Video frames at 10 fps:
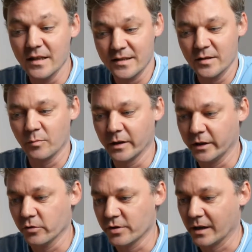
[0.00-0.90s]
This is
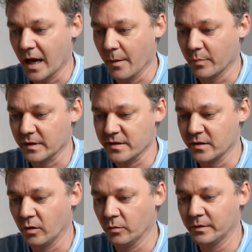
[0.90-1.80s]
what usually happens.
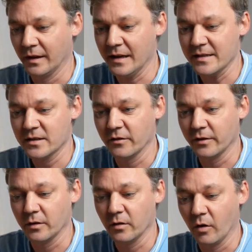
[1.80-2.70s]
So the list of
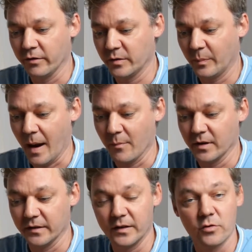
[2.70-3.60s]
a
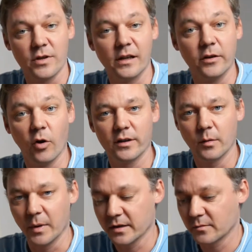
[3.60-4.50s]
spammer is usually not
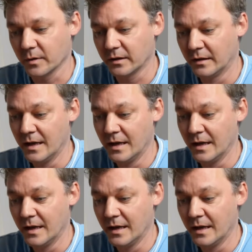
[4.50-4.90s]
the best one.